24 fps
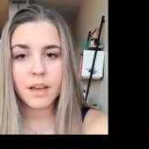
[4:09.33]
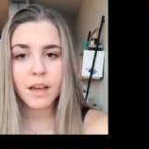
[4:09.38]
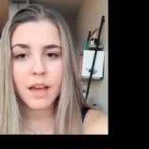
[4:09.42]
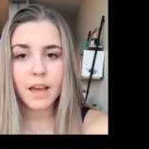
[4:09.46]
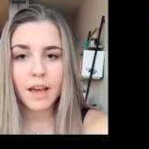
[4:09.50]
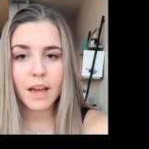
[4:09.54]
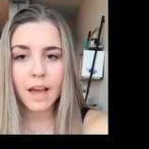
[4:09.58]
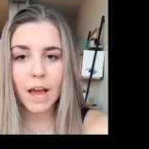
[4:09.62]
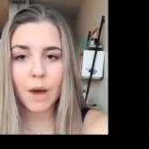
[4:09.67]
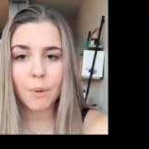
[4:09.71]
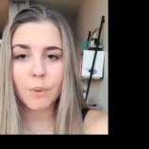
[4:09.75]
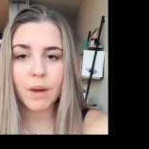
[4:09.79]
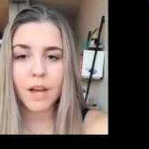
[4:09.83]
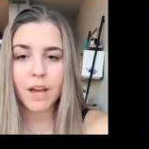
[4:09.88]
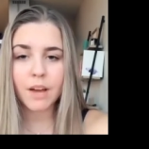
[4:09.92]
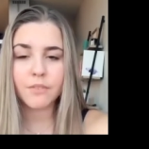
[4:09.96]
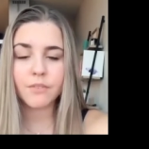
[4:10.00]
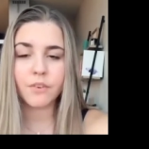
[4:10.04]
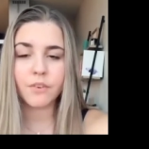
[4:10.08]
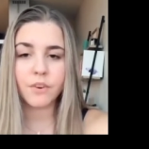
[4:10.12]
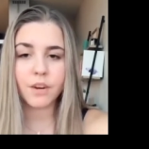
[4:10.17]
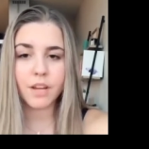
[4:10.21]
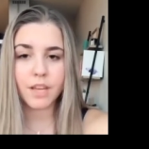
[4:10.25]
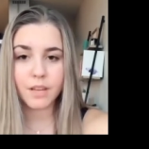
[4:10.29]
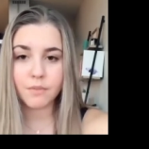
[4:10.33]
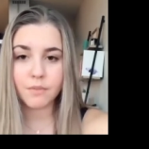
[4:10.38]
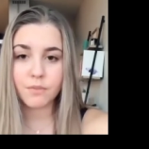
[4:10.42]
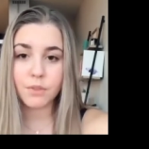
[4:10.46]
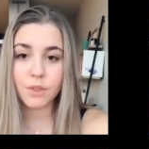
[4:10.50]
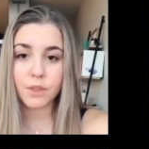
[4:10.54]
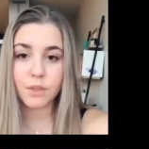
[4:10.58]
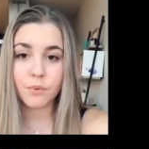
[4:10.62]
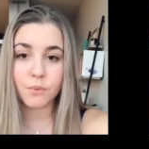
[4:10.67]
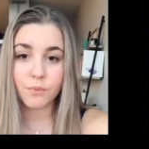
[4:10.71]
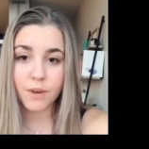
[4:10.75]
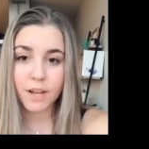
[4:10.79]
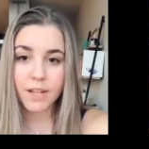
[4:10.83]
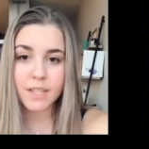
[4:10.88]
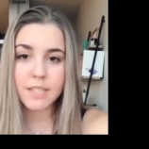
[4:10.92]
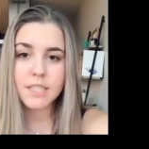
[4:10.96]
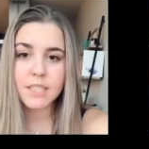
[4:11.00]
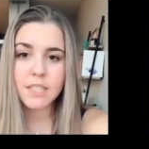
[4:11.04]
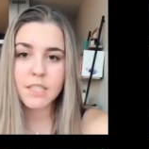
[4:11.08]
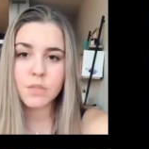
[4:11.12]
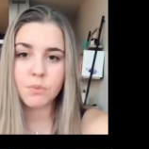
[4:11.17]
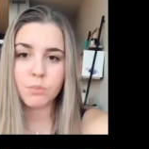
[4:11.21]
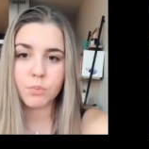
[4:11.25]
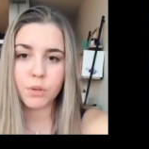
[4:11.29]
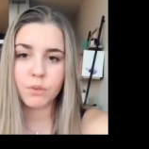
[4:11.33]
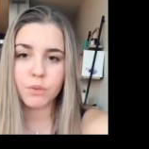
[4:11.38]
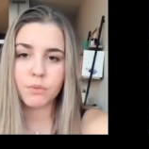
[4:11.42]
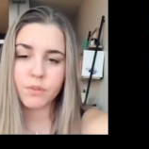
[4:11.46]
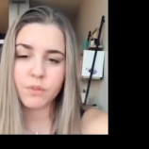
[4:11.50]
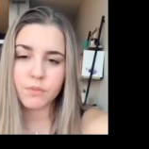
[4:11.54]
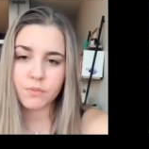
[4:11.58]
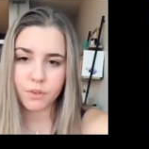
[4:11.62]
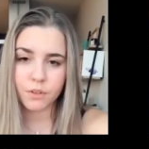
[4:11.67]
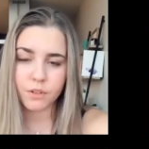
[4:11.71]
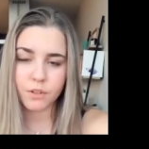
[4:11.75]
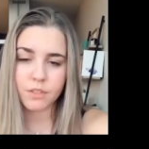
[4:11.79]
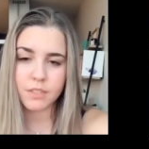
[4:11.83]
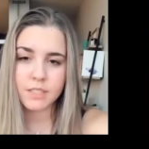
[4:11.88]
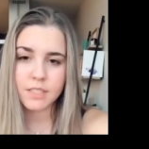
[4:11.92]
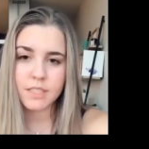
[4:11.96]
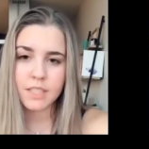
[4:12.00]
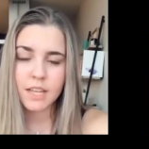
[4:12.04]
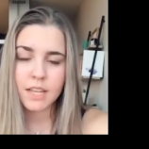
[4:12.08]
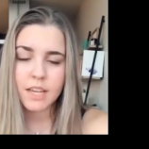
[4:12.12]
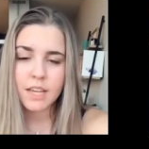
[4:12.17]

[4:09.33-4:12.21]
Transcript: However, if the races were reversed,